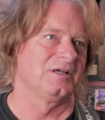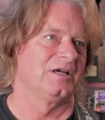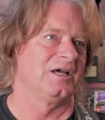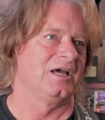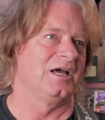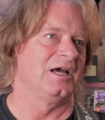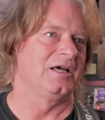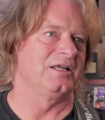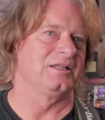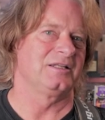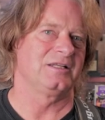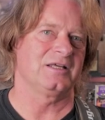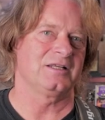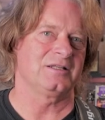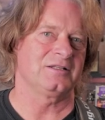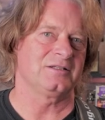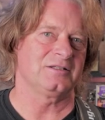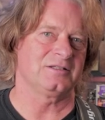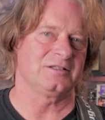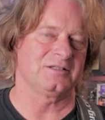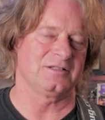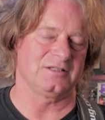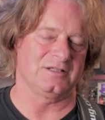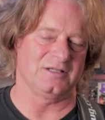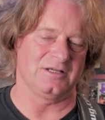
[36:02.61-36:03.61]
and
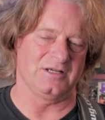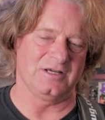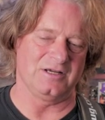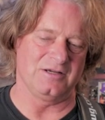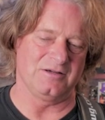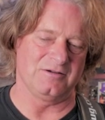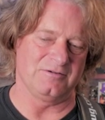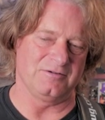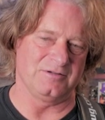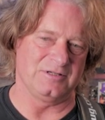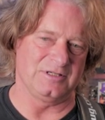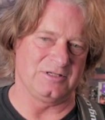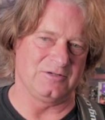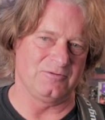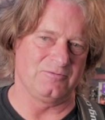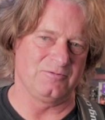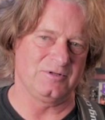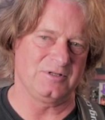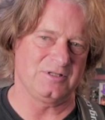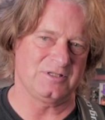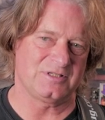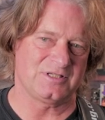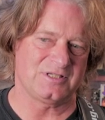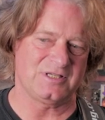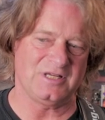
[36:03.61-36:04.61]
then you
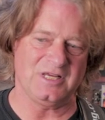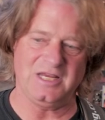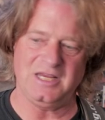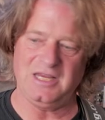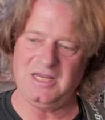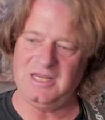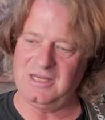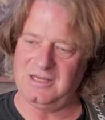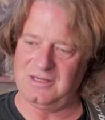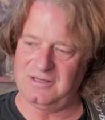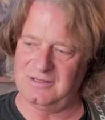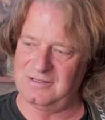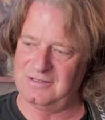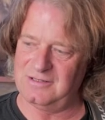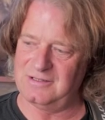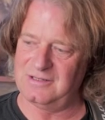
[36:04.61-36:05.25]
will see